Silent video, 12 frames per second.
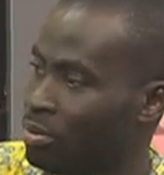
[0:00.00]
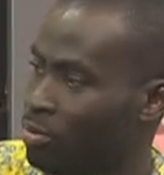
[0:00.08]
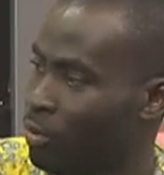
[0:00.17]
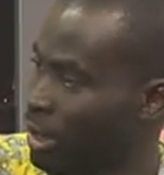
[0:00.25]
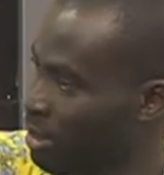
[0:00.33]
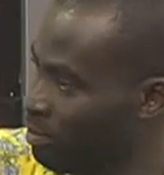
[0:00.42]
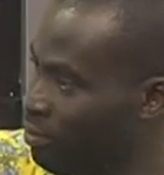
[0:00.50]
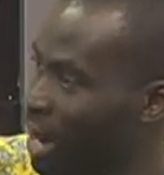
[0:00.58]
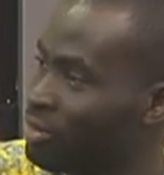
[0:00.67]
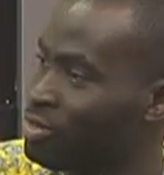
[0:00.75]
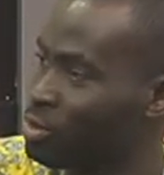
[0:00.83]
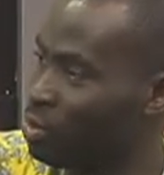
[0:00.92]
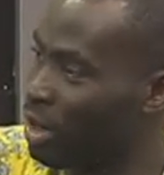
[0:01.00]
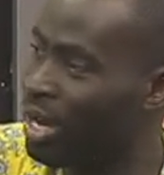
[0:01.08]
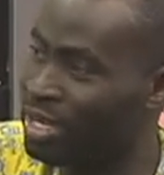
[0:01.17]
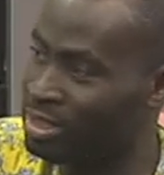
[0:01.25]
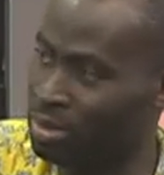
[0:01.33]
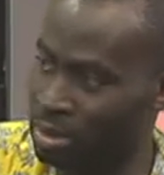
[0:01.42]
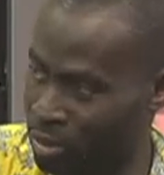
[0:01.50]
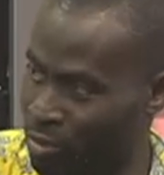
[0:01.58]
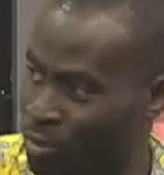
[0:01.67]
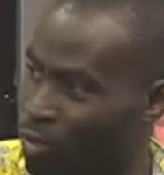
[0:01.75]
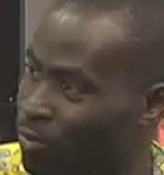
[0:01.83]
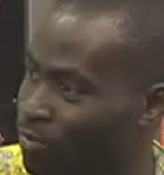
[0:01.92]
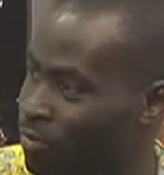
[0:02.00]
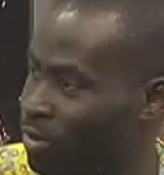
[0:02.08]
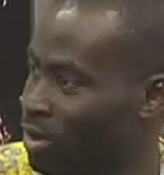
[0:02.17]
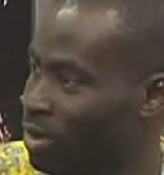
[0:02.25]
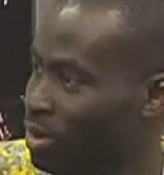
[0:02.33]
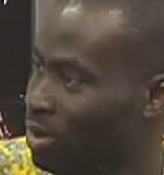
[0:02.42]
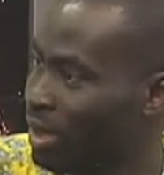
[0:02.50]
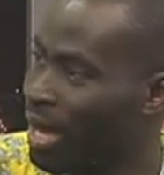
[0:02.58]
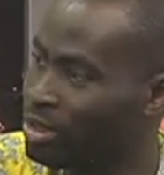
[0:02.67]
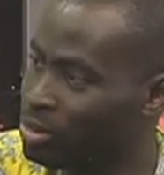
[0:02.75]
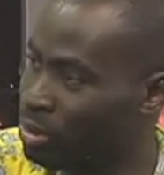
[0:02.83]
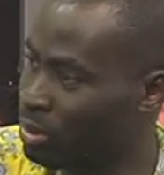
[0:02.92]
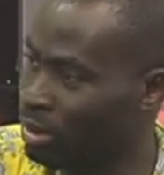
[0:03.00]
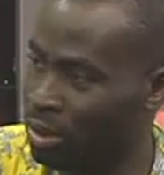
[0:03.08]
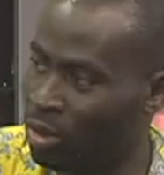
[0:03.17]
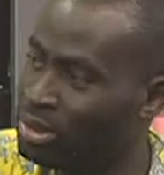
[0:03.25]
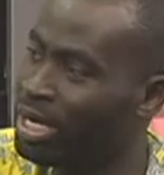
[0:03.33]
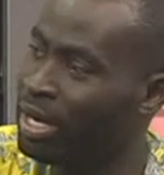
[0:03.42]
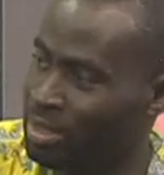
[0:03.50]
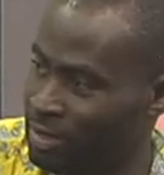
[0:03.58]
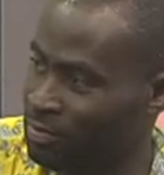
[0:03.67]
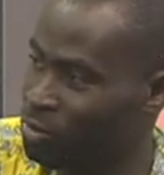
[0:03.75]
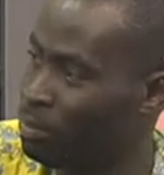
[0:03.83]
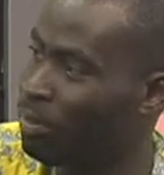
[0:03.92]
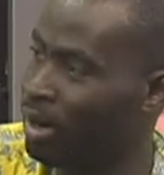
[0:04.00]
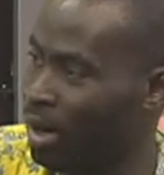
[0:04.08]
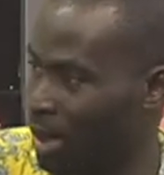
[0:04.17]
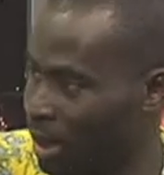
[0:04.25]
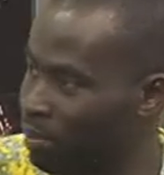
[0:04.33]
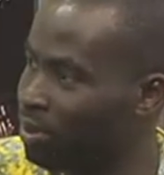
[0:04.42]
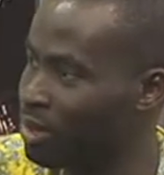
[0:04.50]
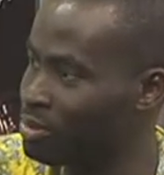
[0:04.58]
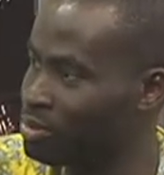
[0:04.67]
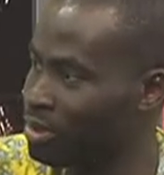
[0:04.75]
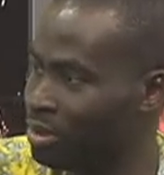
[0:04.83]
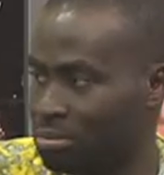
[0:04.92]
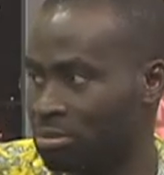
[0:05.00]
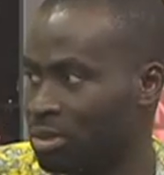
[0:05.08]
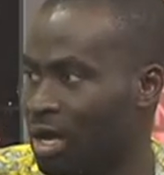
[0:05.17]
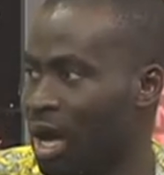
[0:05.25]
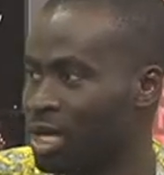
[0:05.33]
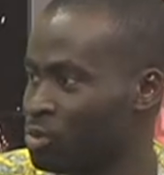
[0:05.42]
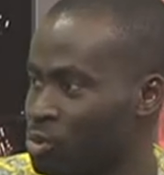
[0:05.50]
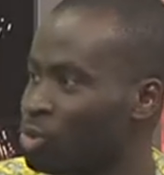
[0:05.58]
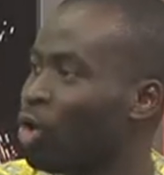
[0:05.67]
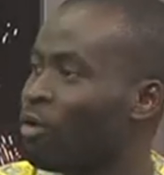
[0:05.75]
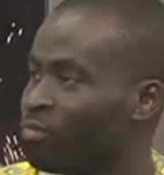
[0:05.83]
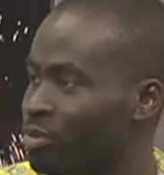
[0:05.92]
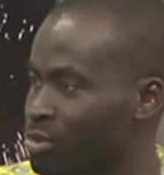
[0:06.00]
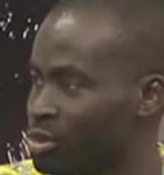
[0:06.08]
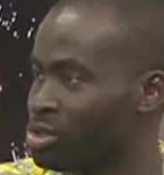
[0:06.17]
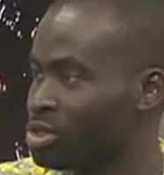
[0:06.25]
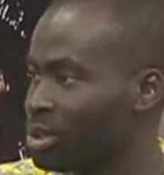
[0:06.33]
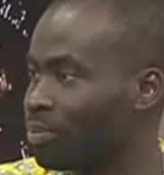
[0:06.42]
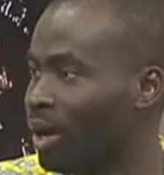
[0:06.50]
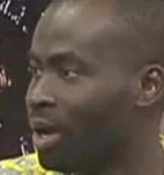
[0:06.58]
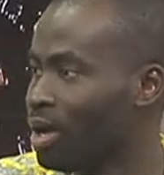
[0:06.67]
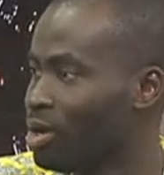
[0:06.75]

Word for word: when prices were hitting the roof, they had to look at alternatives to power our plants. And gas was obviously cheaper.